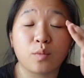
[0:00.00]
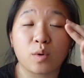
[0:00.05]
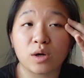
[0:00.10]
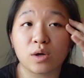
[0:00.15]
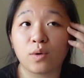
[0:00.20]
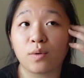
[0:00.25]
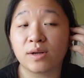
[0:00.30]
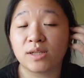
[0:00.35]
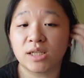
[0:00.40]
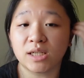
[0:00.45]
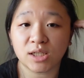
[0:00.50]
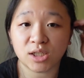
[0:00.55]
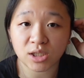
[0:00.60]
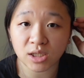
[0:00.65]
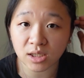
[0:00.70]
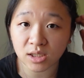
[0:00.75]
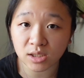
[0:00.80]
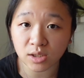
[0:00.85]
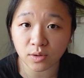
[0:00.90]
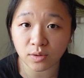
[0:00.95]
We're going to
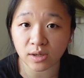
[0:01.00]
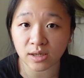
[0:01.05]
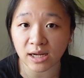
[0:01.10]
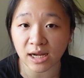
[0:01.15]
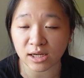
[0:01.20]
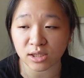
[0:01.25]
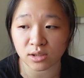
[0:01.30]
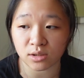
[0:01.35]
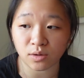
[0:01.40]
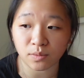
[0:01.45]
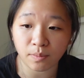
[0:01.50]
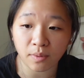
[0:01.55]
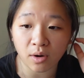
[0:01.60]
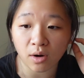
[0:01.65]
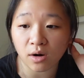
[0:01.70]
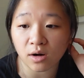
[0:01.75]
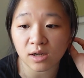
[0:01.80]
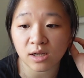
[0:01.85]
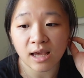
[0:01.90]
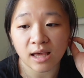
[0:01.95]
Shenandoah National
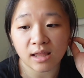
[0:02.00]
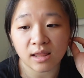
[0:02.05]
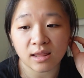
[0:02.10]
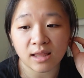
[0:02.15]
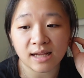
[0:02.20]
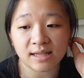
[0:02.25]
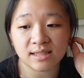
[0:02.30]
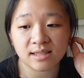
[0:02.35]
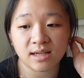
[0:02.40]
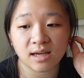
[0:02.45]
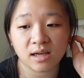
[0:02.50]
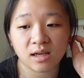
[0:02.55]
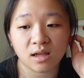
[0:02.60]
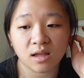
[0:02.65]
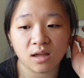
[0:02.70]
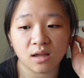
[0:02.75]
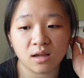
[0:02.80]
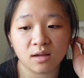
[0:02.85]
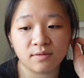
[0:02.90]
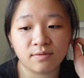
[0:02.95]
Park, and that's like
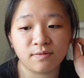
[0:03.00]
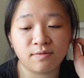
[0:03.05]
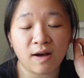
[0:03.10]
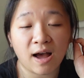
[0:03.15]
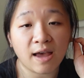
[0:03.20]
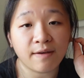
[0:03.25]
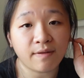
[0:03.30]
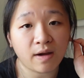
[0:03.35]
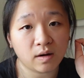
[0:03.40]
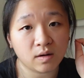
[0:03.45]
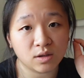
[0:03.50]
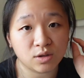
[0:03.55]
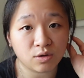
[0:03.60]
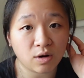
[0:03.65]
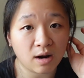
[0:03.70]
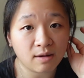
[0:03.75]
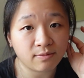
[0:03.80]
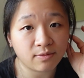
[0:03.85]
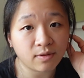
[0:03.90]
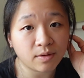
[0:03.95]
a five hour
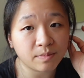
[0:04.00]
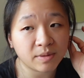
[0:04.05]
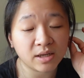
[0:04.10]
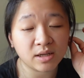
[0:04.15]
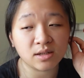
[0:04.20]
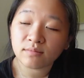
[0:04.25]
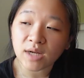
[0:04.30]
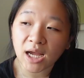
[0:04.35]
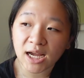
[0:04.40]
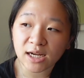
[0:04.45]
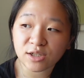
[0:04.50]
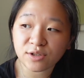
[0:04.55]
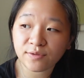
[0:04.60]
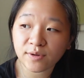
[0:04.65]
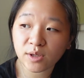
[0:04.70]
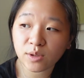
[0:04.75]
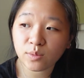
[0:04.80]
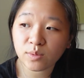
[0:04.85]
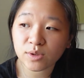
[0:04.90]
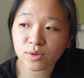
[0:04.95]
drive from here.
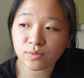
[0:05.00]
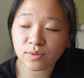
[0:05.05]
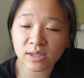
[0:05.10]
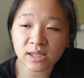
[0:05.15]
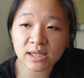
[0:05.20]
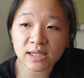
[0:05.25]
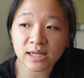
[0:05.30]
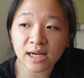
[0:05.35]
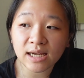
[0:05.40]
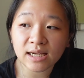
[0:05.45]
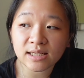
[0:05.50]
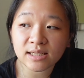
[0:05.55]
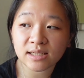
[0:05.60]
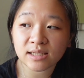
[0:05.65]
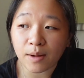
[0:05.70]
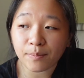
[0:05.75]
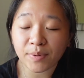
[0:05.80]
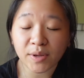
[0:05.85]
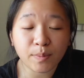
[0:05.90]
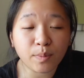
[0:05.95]
Asheville was really
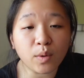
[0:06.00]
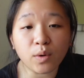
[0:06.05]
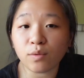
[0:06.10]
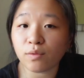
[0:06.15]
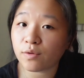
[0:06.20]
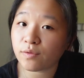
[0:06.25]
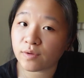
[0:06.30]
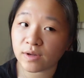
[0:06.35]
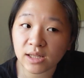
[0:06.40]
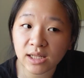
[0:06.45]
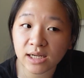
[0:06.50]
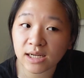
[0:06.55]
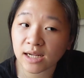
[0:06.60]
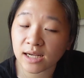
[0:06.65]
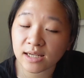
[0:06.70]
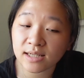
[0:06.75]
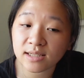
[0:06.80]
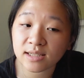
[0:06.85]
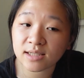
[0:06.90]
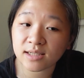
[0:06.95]
nice. People were really
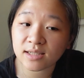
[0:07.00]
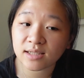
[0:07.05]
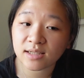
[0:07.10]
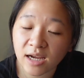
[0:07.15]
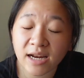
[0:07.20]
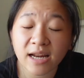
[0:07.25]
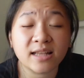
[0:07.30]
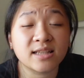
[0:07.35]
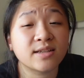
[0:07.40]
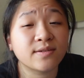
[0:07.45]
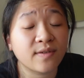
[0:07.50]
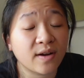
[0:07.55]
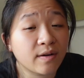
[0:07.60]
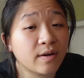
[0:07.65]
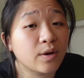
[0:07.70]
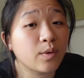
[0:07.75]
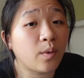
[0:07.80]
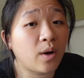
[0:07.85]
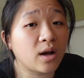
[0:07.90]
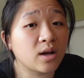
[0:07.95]
nice, and it's
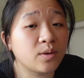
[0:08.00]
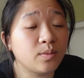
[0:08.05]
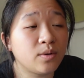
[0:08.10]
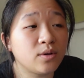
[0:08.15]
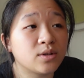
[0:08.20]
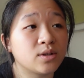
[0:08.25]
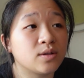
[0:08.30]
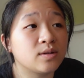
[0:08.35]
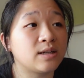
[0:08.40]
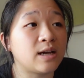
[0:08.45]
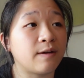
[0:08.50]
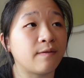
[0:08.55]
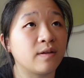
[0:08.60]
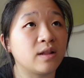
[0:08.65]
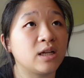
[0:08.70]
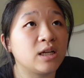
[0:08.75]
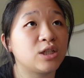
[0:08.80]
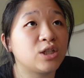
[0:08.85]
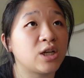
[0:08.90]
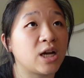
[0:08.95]
very walkable, so
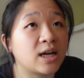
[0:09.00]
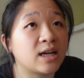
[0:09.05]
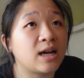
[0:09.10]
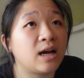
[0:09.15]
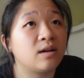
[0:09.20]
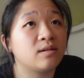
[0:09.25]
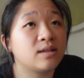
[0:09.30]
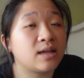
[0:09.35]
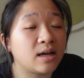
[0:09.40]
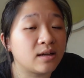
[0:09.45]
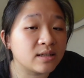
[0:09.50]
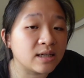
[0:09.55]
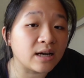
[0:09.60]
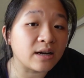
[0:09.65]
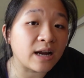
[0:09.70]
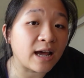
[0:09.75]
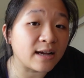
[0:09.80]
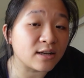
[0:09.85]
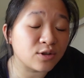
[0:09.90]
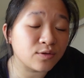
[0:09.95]
definitely check out
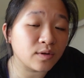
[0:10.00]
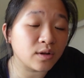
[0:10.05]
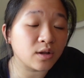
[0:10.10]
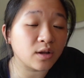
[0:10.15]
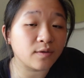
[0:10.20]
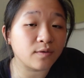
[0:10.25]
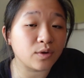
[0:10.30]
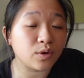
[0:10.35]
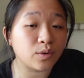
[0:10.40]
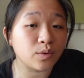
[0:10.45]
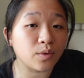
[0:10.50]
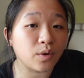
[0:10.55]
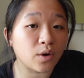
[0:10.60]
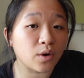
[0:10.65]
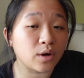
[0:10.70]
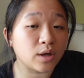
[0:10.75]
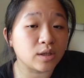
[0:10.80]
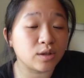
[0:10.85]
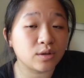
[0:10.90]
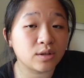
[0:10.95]
downtown Asheville if you
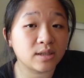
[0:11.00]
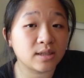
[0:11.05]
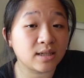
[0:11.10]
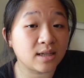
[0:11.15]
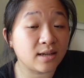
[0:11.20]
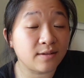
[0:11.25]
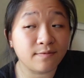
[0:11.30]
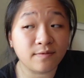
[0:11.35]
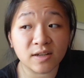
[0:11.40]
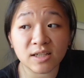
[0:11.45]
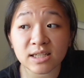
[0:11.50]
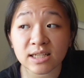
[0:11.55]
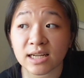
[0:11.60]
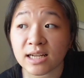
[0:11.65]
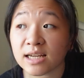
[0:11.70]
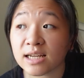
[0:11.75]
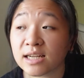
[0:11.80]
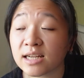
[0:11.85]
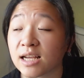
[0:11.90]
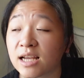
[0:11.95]
are interested in
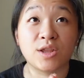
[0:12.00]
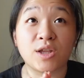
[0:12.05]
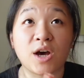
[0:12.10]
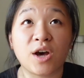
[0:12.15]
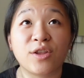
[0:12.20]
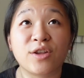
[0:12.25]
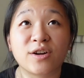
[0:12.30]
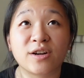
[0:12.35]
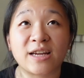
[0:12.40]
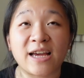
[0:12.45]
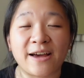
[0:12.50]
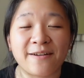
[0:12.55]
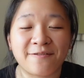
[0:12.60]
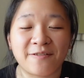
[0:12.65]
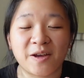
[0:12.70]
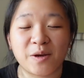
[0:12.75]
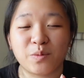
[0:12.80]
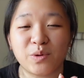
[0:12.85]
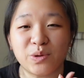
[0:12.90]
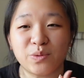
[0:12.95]
visiting. The other
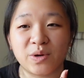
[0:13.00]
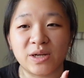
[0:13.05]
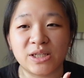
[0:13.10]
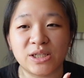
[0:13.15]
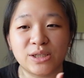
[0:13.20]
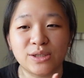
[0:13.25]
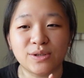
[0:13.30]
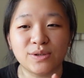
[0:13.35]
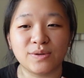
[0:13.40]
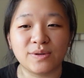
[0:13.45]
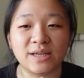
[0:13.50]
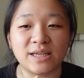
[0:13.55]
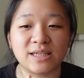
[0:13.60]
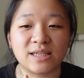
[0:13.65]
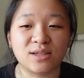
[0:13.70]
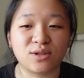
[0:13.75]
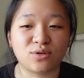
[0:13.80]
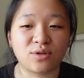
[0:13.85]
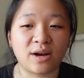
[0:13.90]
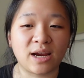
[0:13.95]
cafe we went to
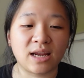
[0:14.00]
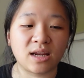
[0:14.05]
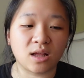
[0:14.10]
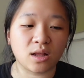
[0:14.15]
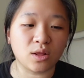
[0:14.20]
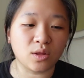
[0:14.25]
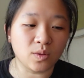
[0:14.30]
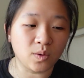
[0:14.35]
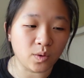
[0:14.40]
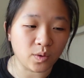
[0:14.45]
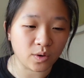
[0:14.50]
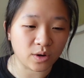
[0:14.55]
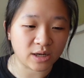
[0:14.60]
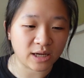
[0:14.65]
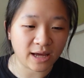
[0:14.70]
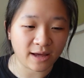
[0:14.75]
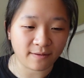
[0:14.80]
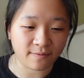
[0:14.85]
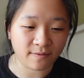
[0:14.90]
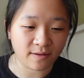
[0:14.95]
is Trade and Lore
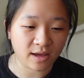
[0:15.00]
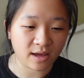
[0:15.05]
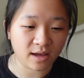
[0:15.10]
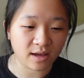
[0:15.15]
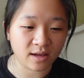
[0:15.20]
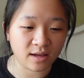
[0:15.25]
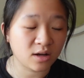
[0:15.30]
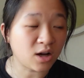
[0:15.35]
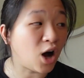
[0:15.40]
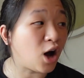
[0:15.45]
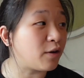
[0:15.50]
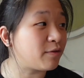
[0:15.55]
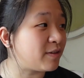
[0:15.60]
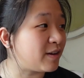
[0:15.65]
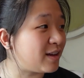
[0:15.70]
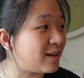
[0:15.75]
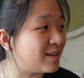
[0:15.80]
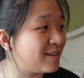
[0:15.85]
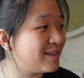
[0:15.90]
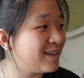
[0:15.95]
Cafe.
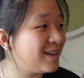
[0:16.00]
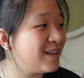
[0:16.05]
Coffee.